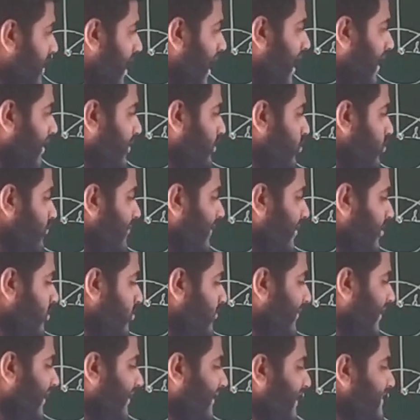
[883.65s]
R
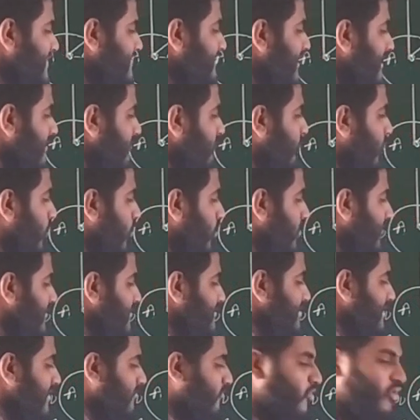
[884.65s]
cube get cancelled. 4
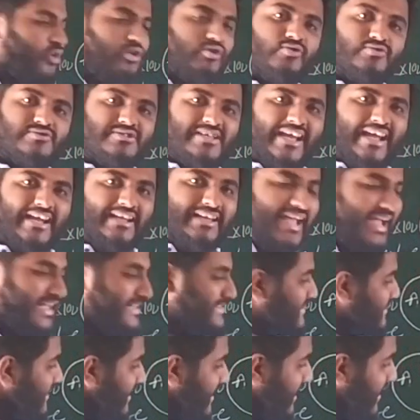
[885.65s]
ones are 4 twos are get
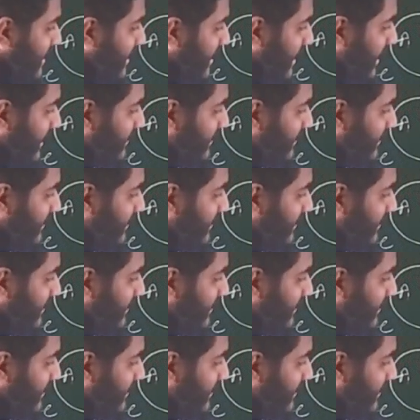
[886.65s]
cancelled.